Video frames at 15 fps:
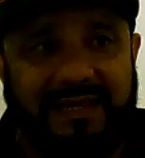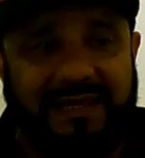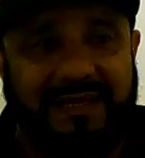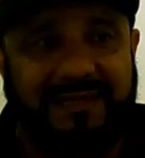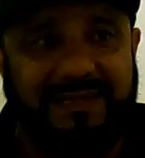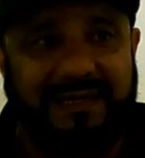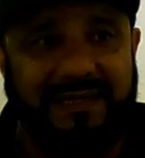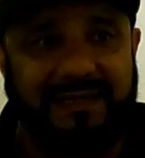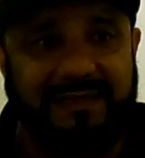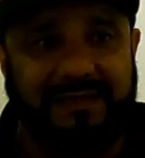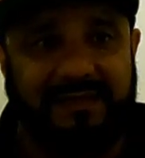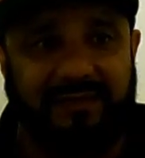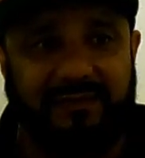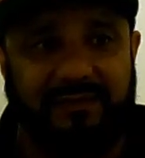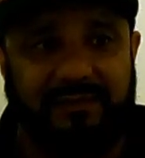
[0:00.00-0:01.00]

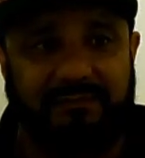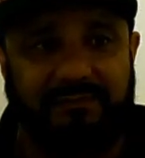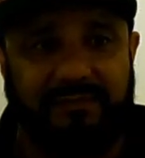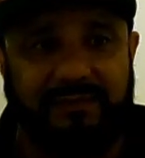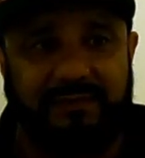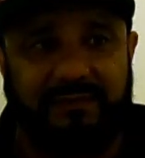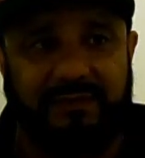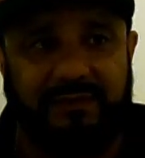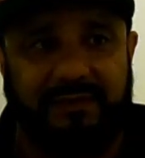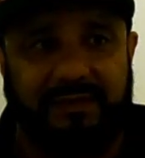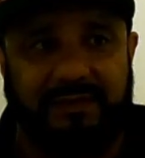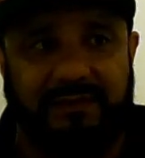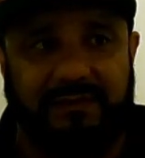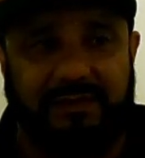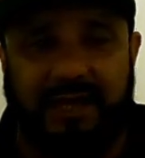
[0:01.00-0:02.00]
you know,
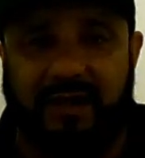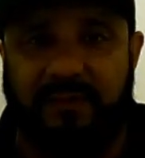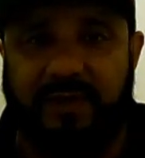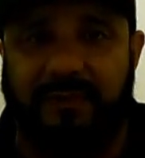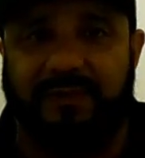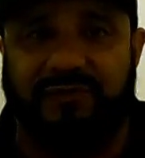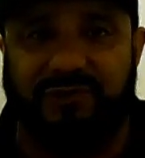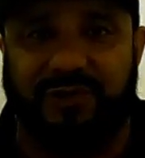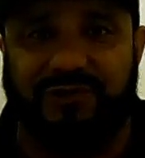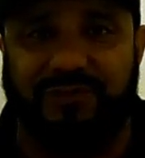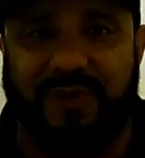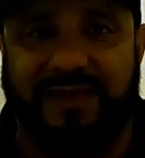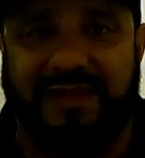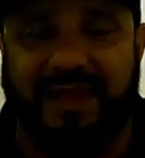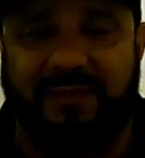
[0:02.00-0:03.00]
gotta be able to charge
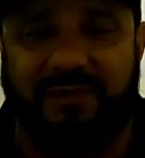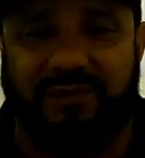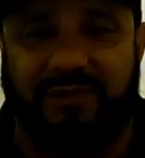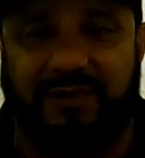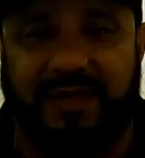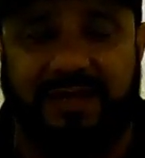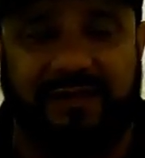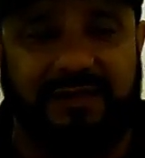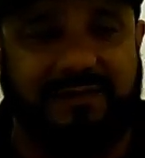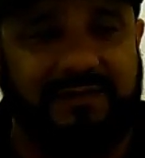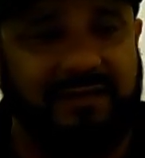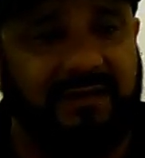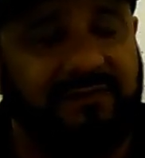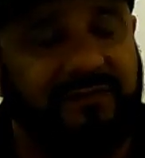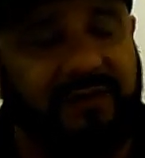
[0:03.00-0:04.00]
my cameras, all that good
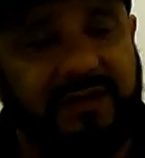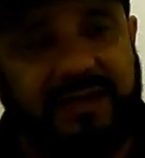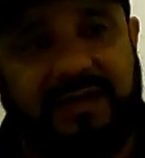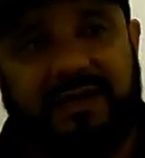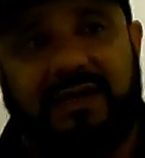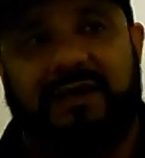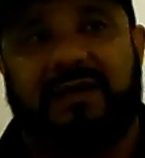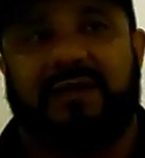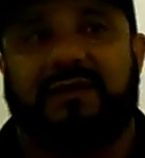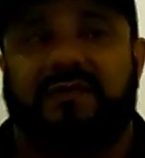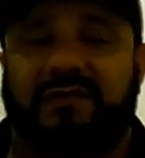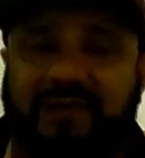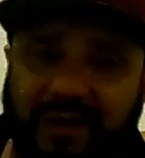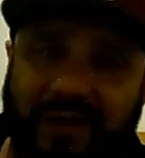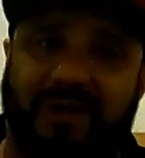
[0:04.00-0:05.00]
stuff.
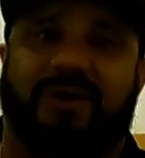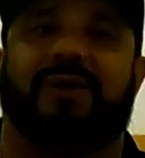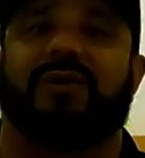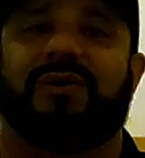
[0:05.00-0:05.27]
So